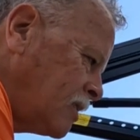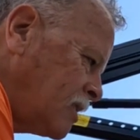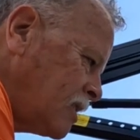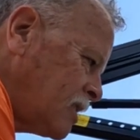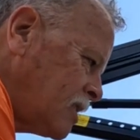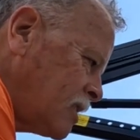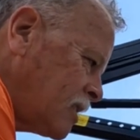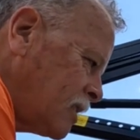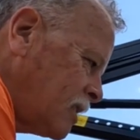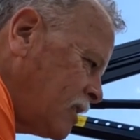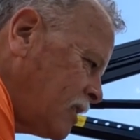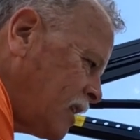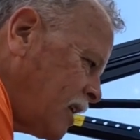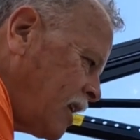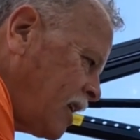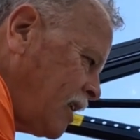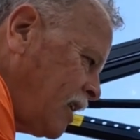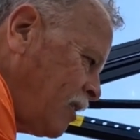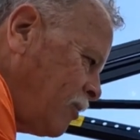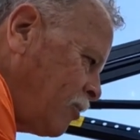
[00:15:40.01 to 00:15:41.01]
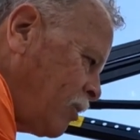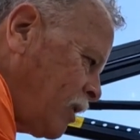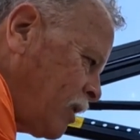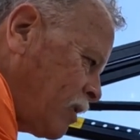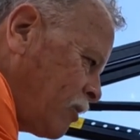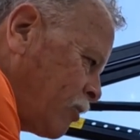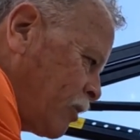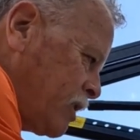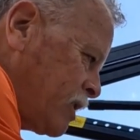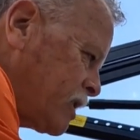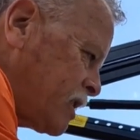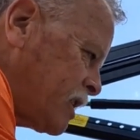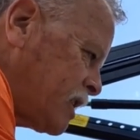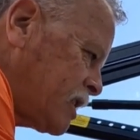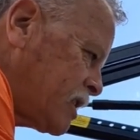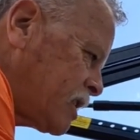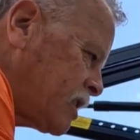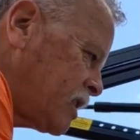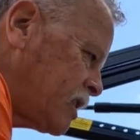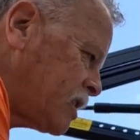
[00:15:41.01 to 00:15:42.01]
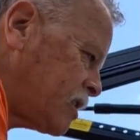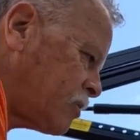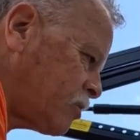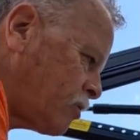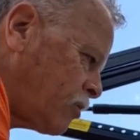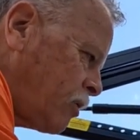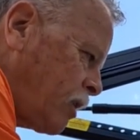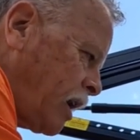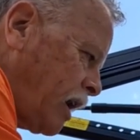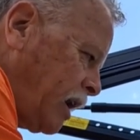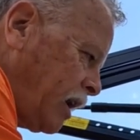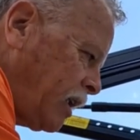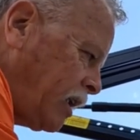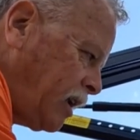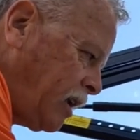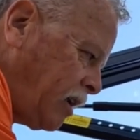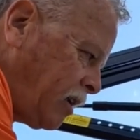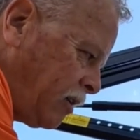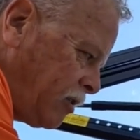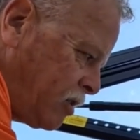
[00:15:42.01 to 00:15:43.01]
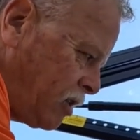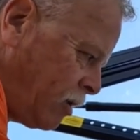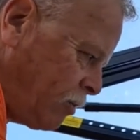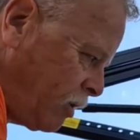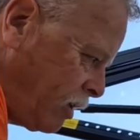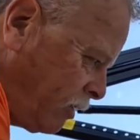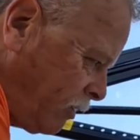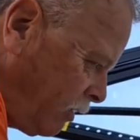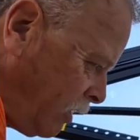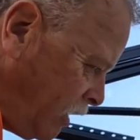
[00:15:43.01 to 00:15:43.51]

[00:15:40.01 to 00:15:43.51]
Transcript: just a tiny bit of resistance right here. So I'm going